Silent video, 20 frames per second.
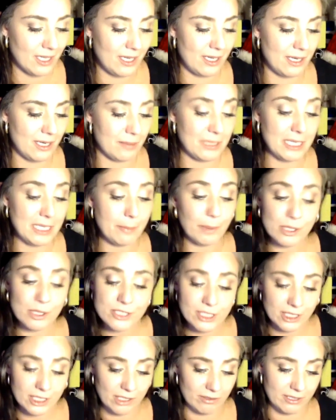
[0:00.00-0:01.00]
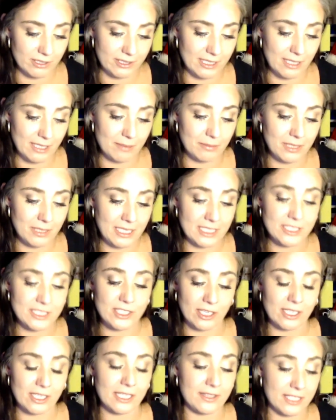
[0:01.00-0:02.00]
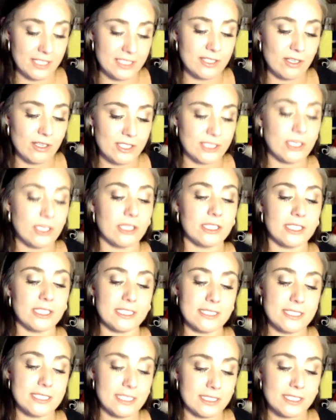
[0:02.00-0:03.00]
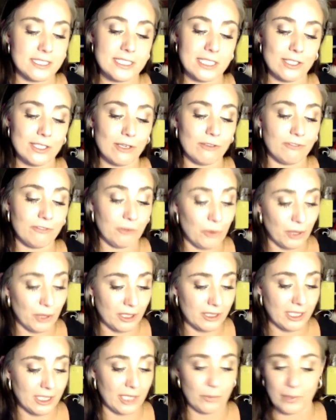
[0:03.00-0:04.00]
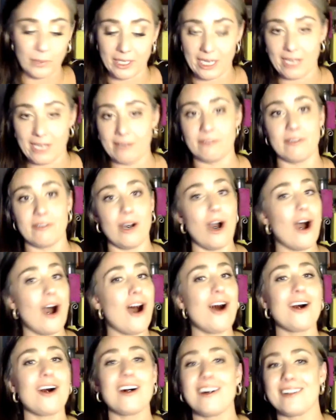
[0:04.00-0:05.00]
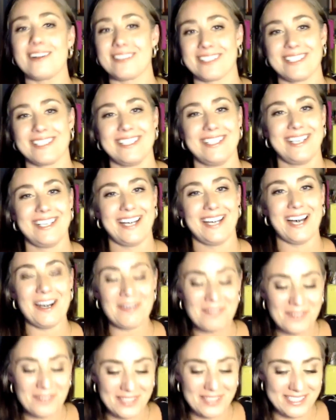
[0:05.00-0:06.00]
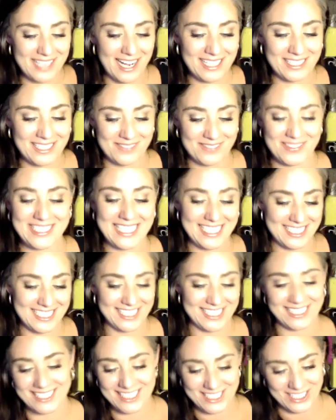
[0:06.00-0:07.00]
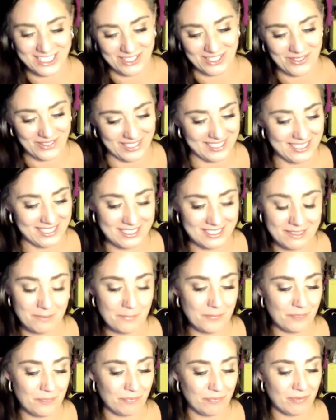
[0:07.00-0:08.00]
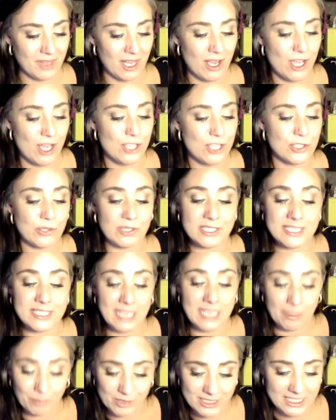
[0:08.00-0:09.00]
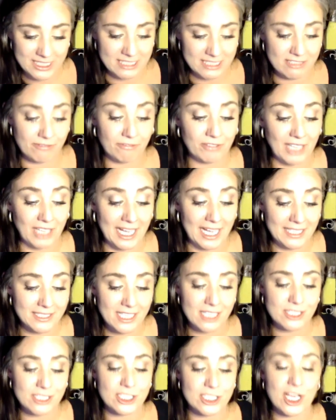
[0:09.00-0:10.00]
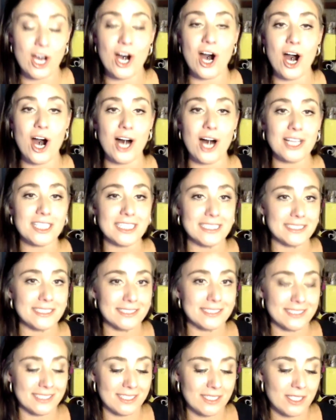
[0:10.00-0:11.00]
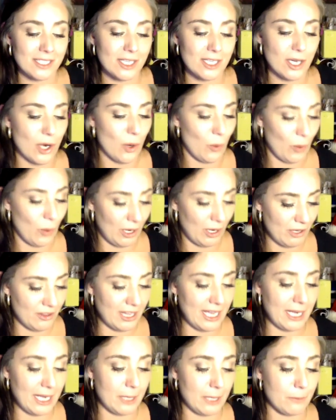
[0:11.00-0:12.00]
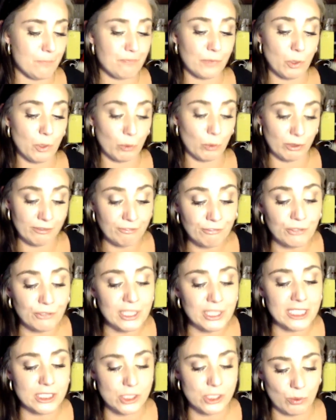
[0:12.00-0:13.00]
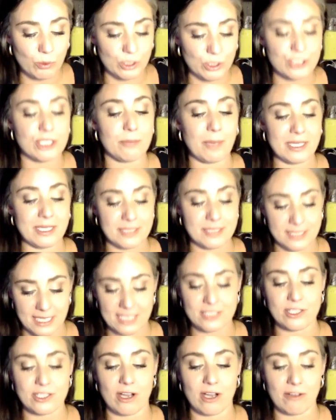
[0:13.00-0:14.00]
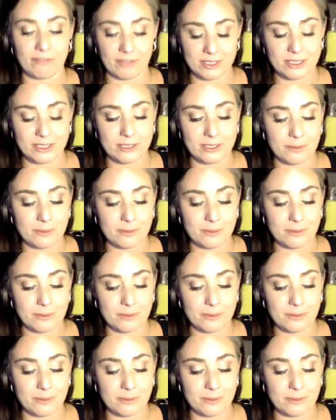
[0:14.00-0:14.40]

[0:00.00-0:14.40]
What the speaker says: He persecuted them. This all started in 1604, and we have all of the documentation to show this. So the Separatists fled to Holland, where they were free to worship as they saw fit.